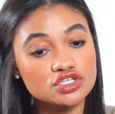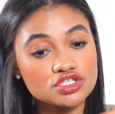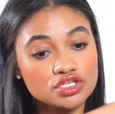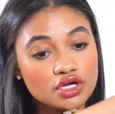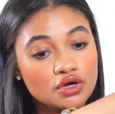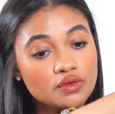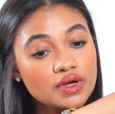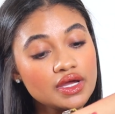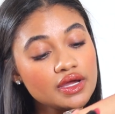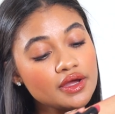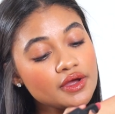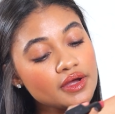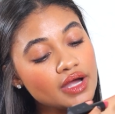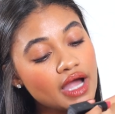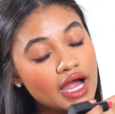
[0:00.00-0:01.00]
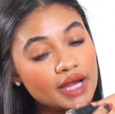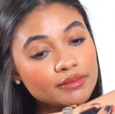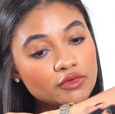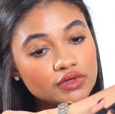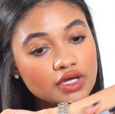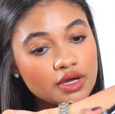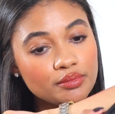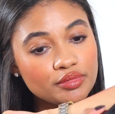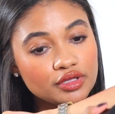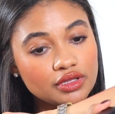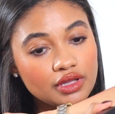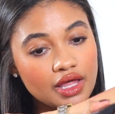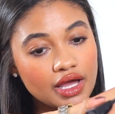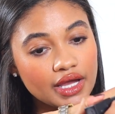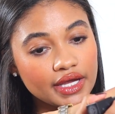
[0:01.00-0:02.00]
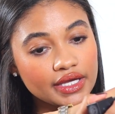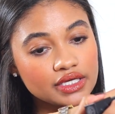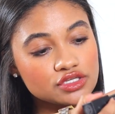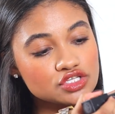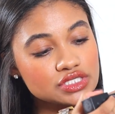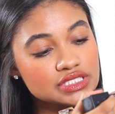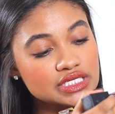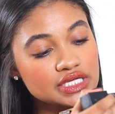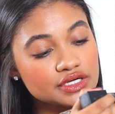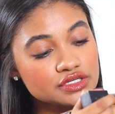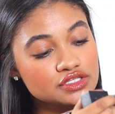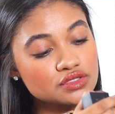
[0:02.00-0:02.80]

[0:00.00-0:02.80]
So I'm going to apply just here.